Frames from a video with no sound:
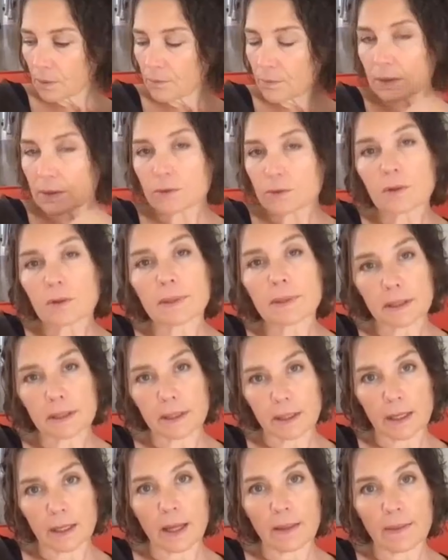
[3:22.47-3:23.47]

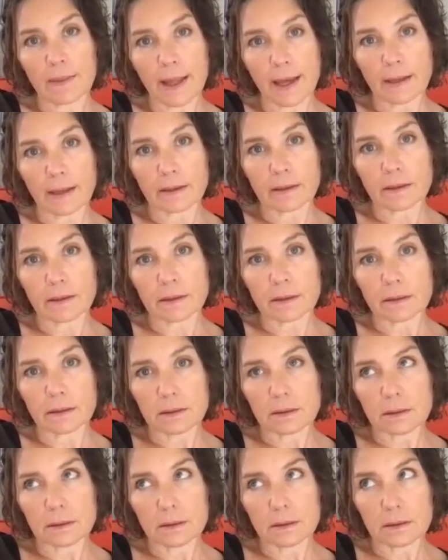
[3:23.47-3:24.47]
vulnerability and that
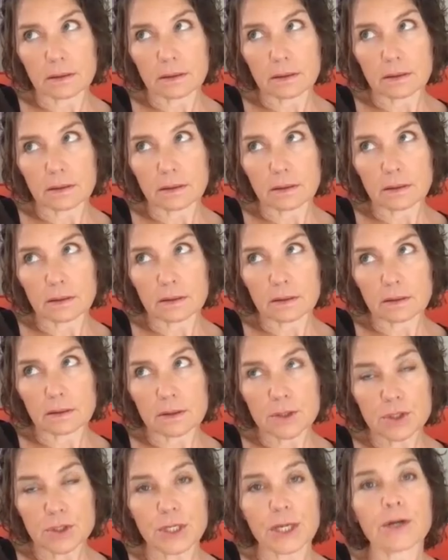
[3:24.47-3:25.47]

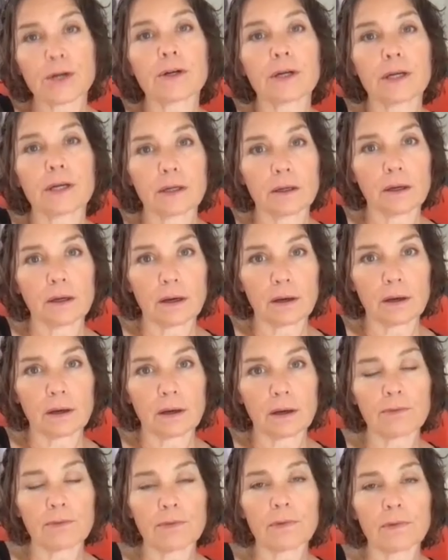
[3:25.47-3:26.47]
sharing
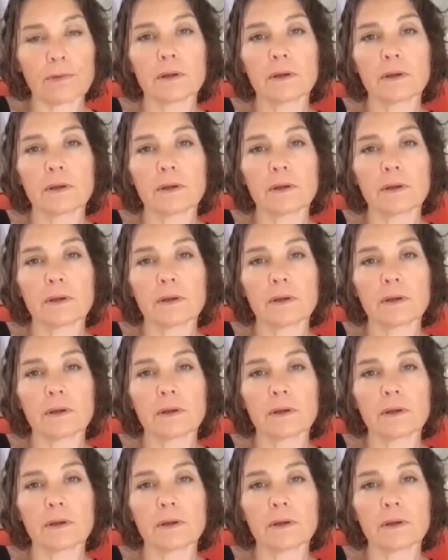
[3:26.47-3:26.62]
of,